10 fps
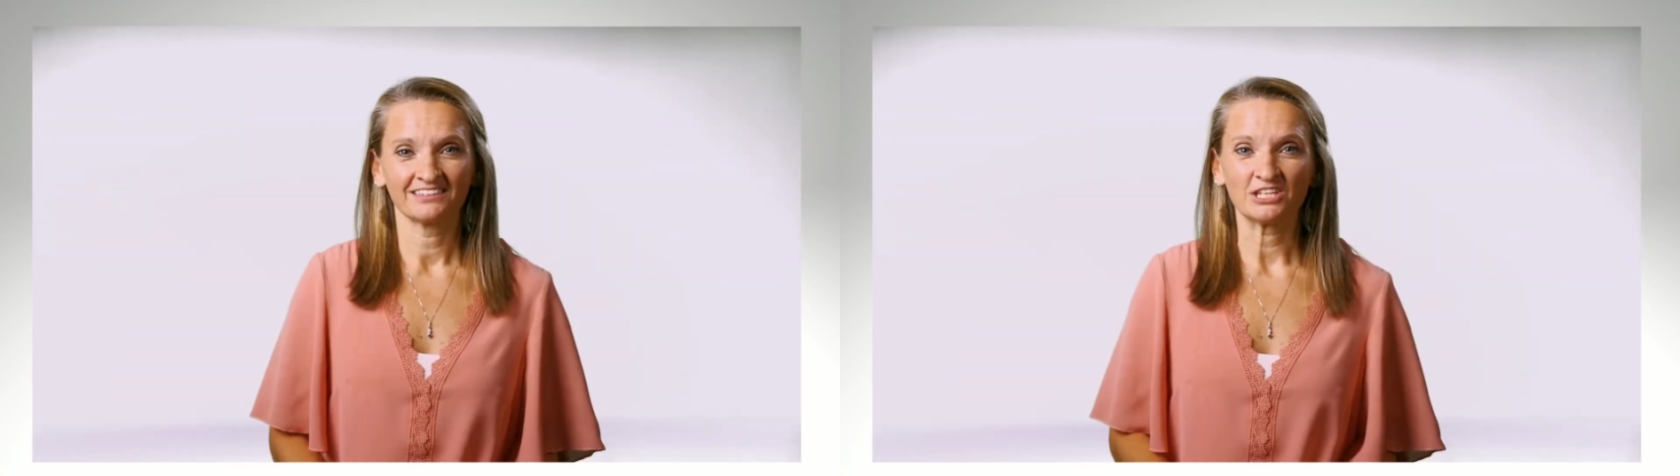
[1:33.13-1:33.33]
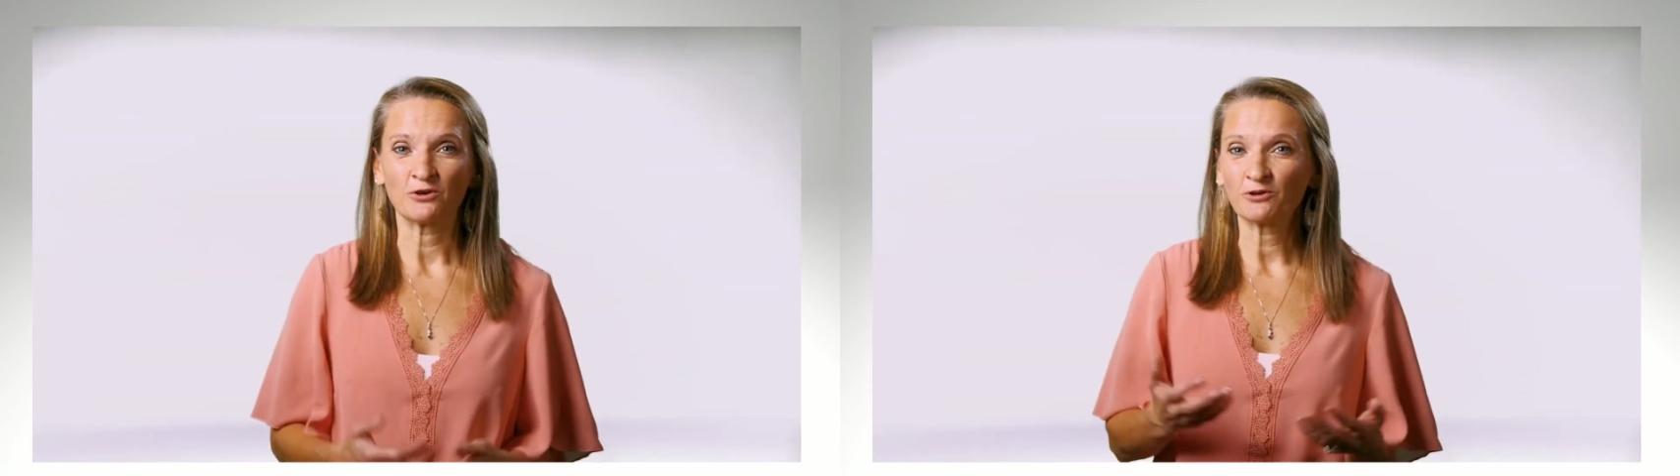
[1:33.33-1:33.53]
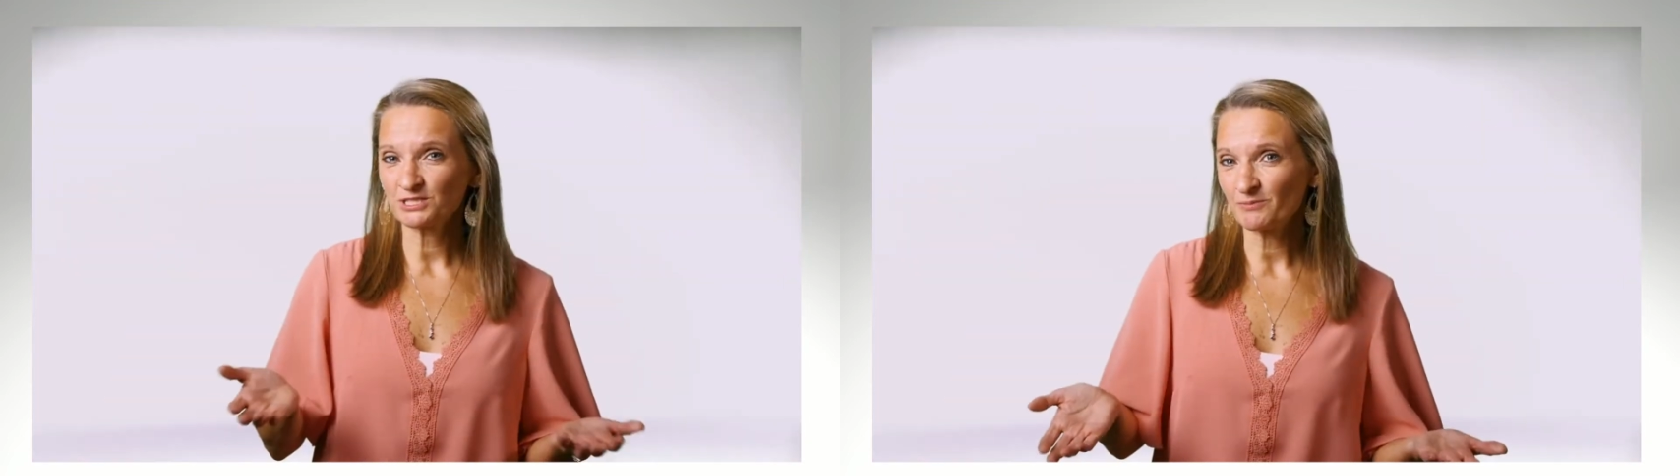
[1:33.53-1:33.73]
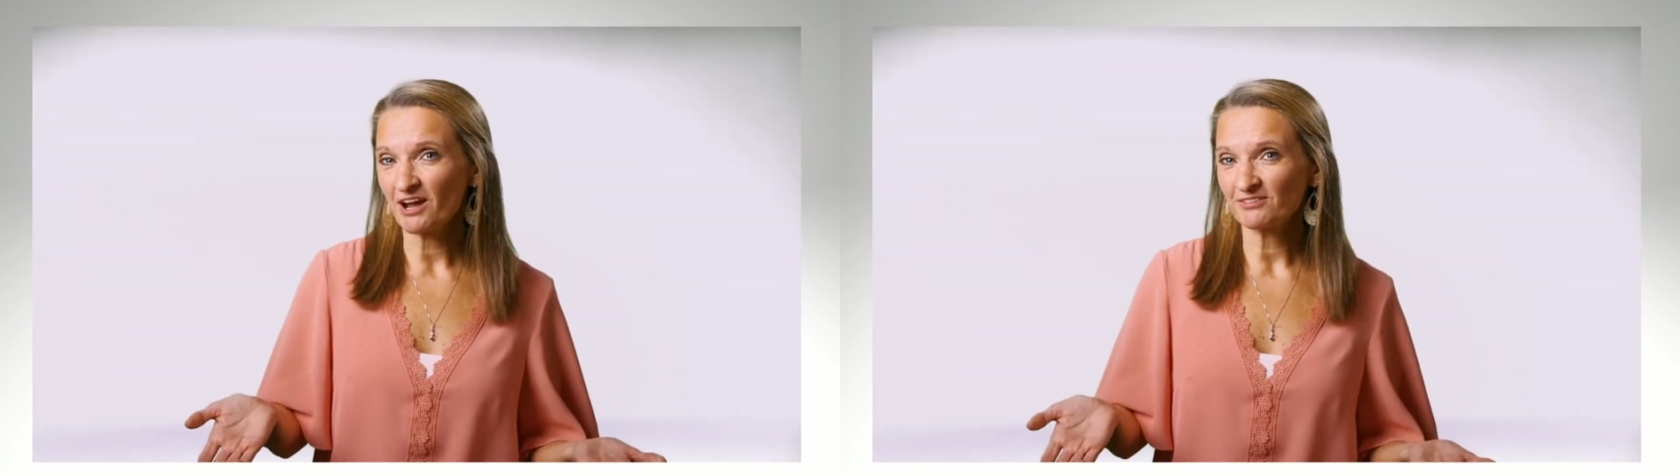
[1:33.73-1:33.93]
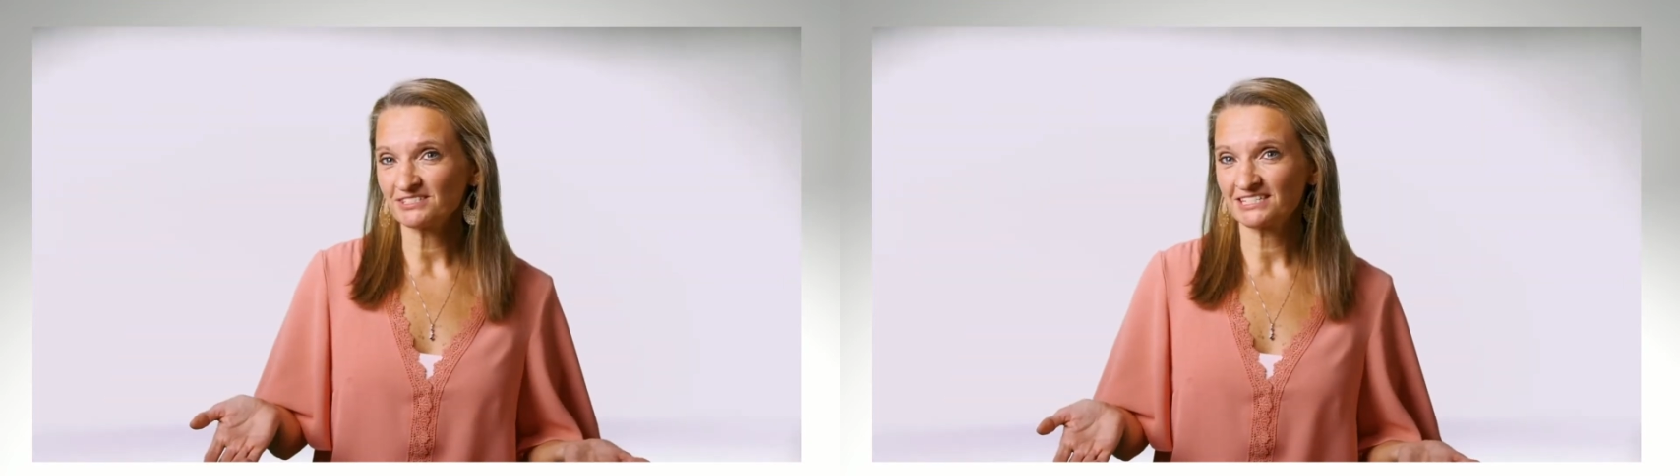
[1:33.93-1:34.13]
Your
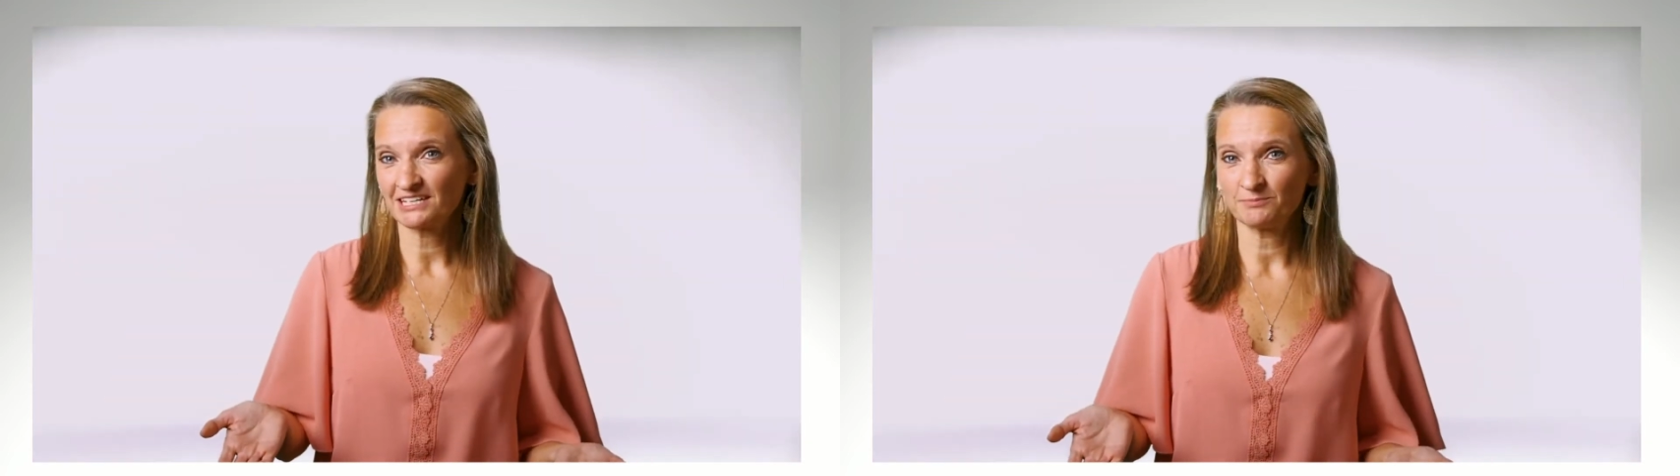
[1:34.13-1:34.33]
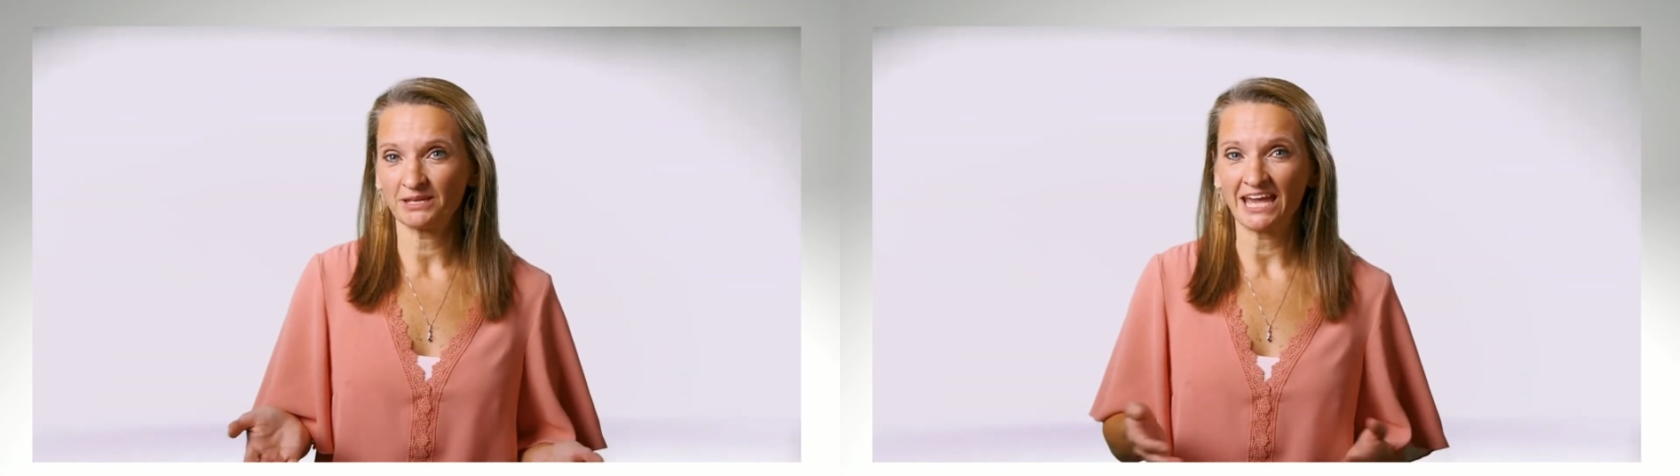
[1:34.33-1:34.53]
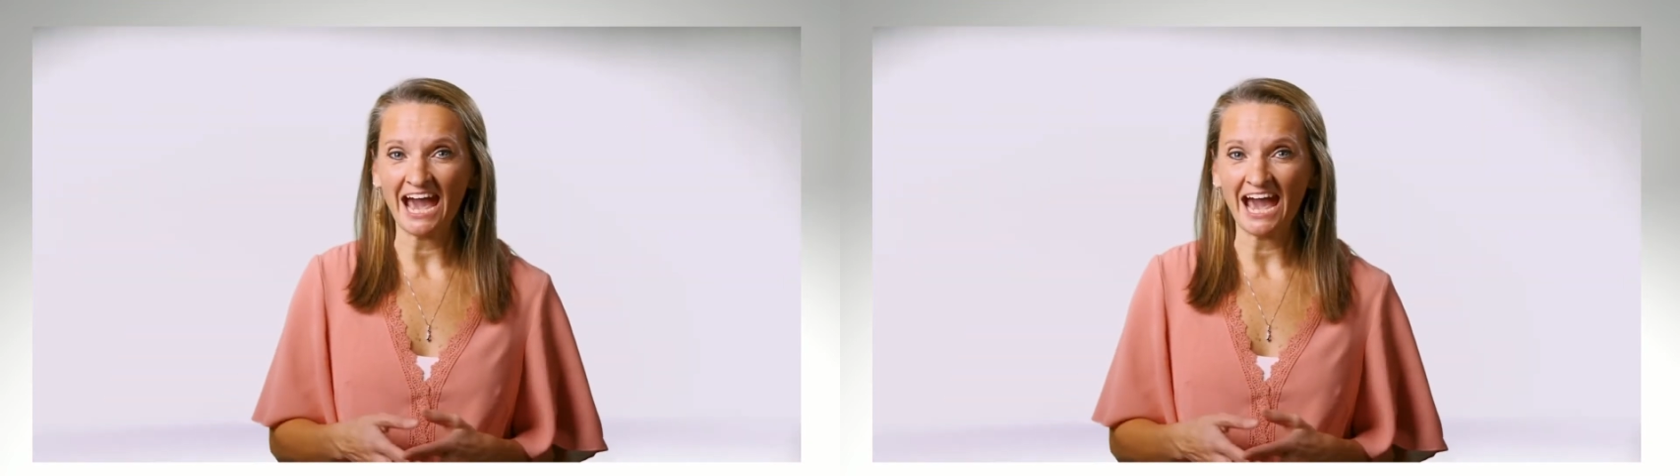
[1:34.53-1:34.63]
spouse can be